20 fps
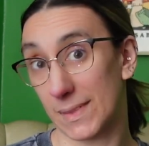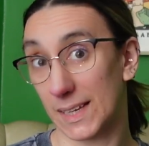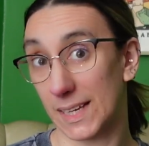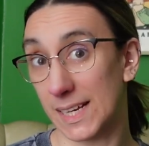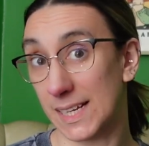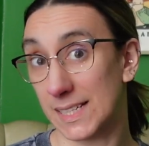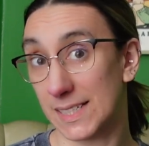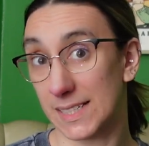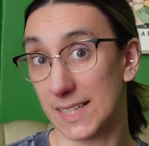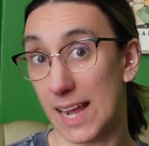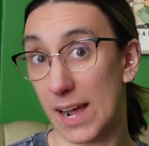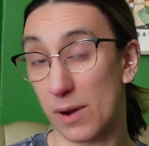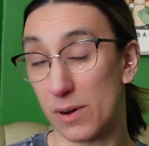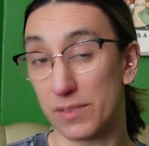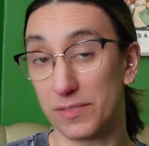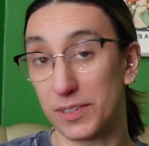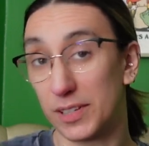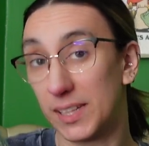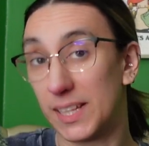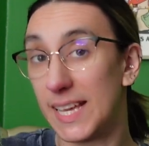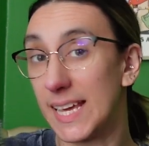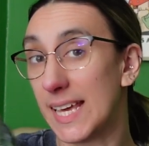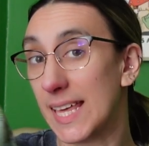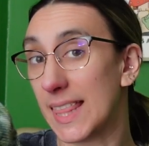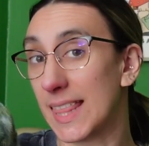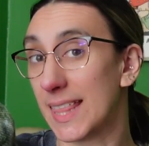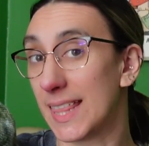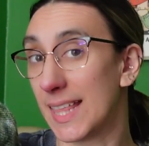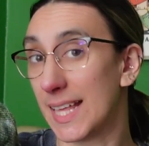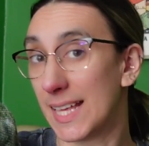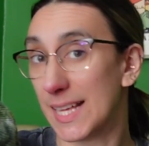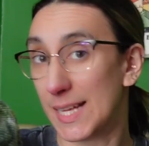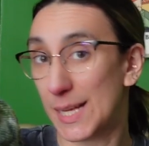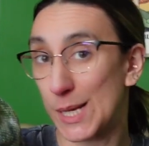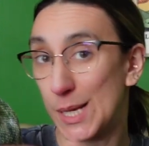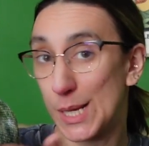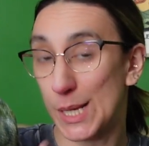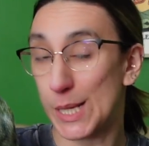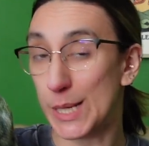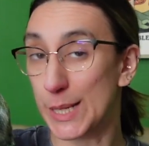it's now a full-length
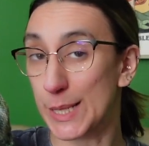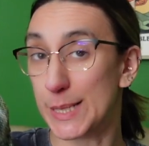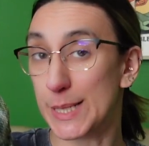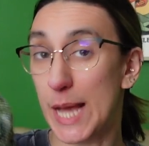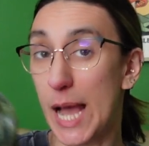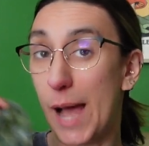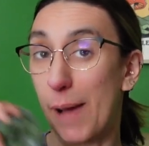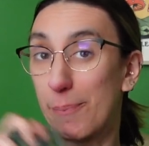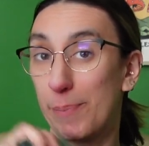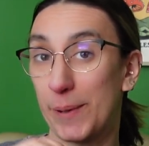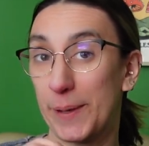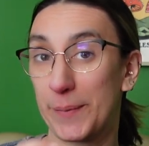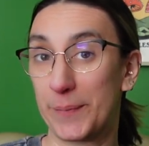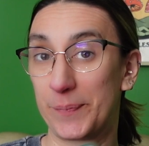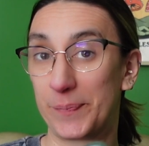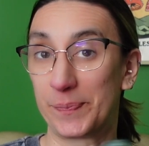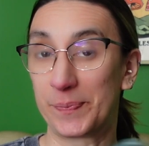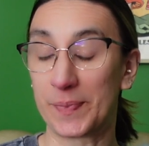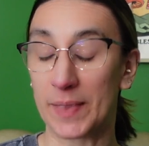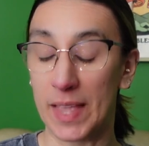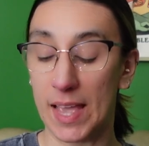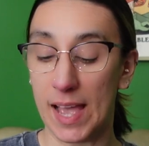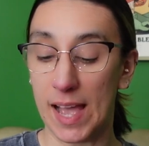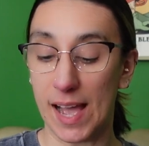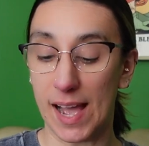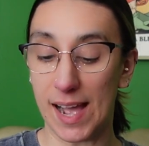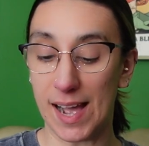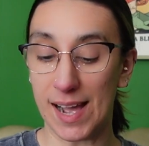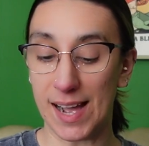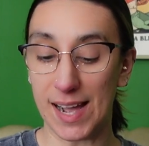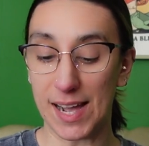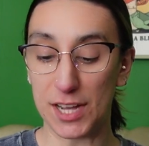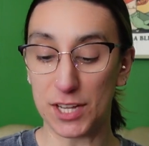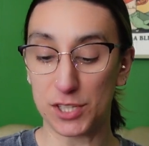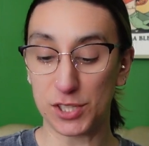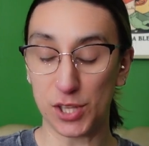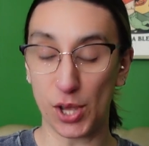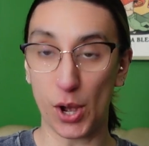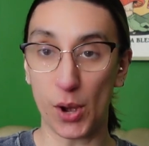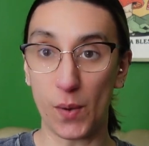top.
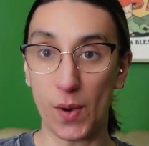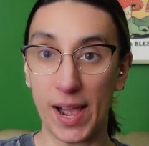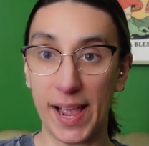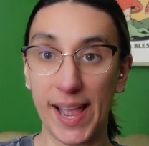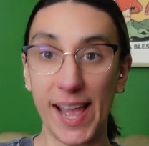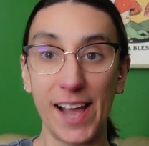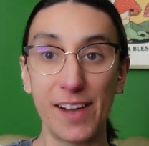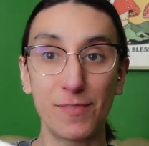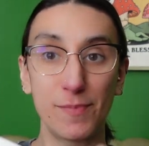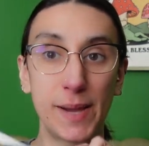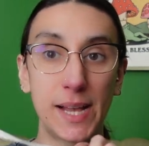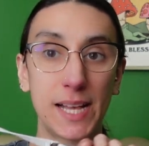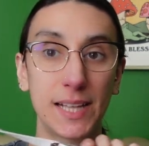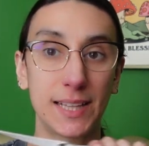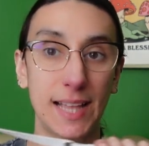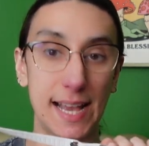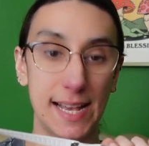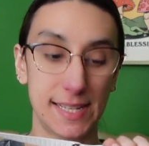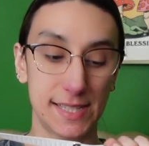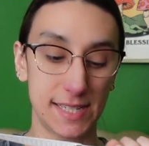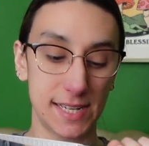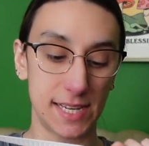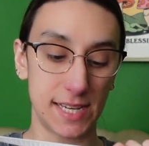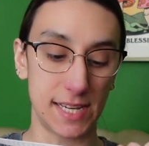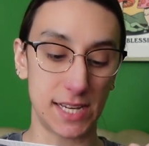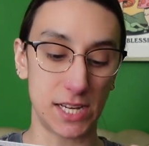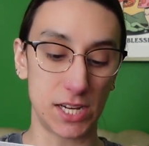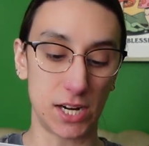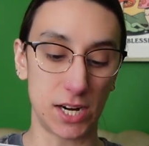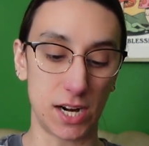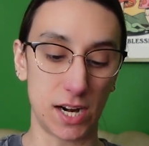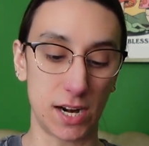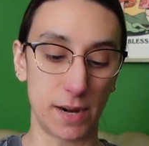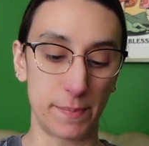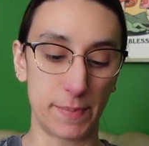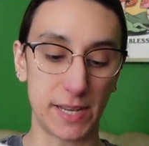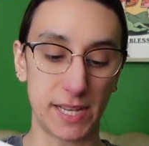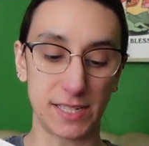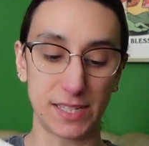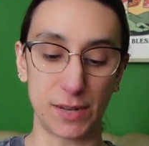So I have my elastic here
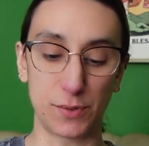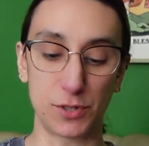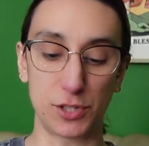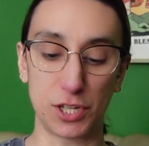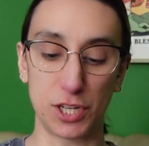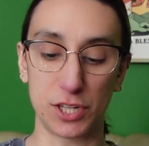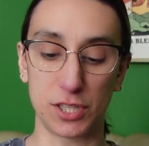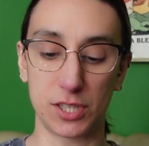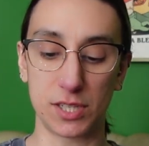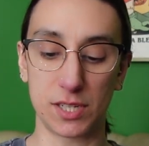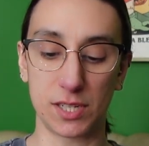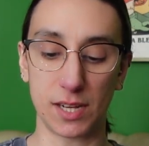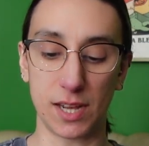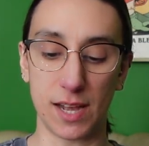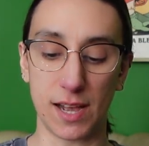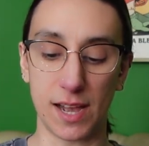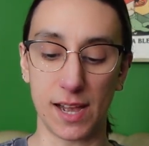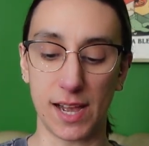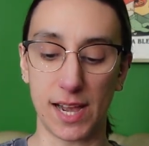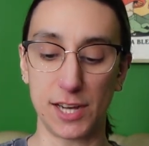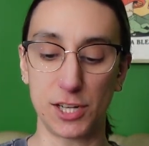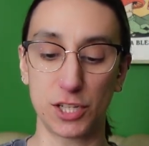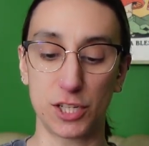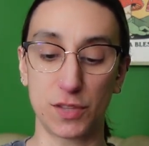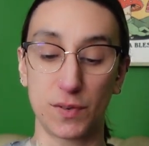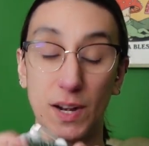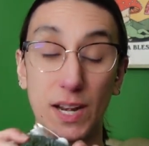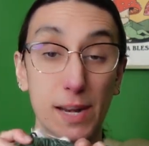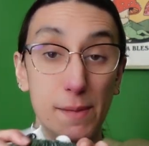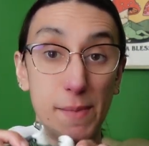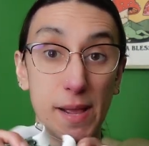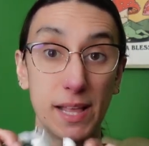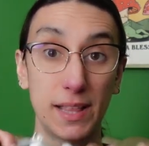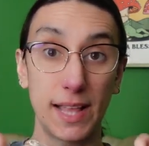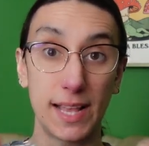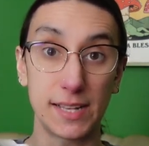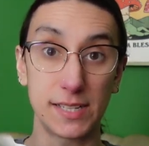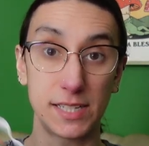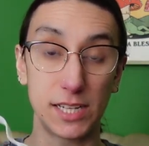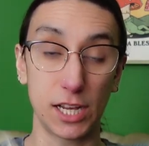because I just threaded my
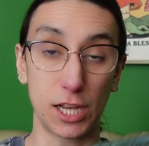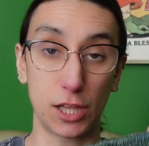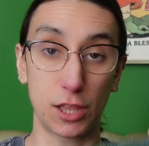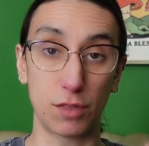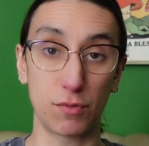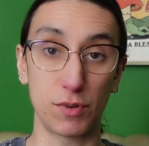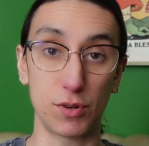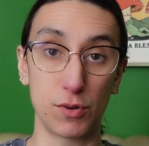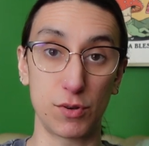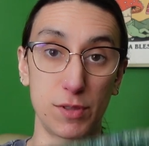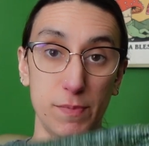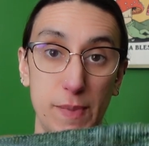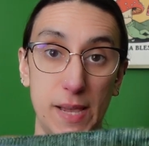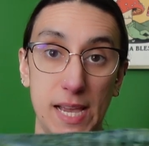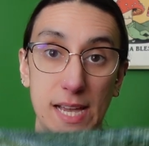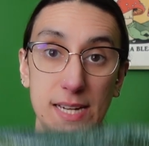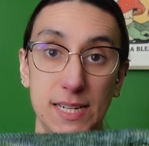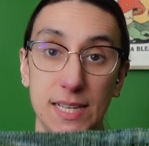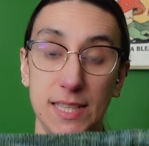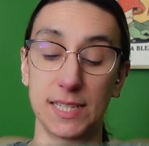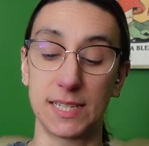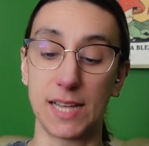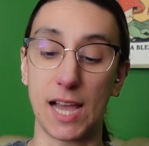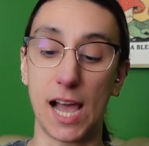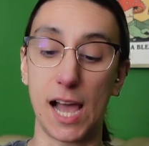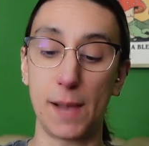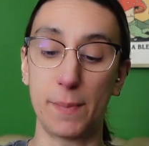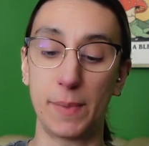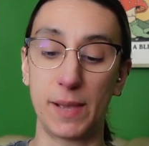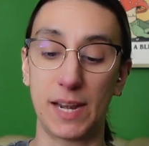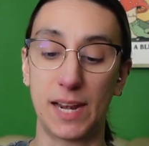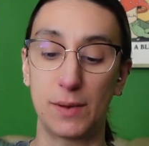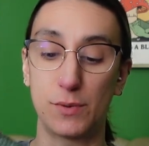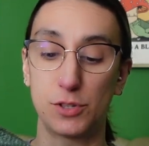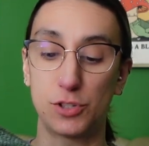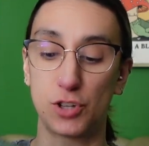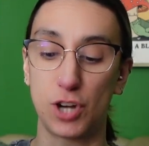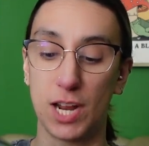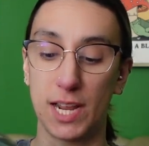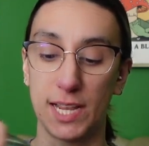elastic through the band at the top, and I
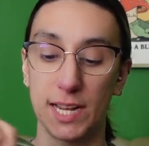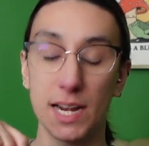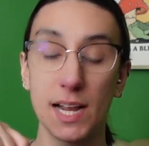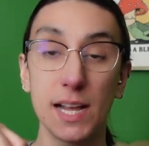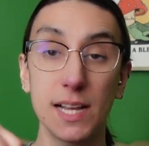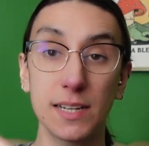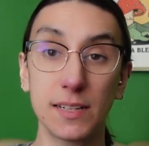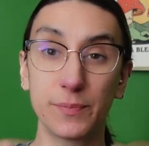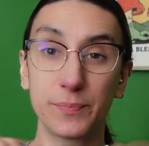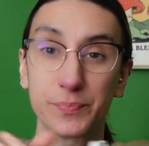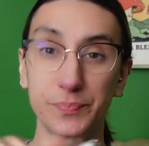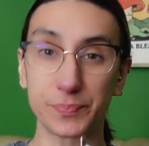was trying it on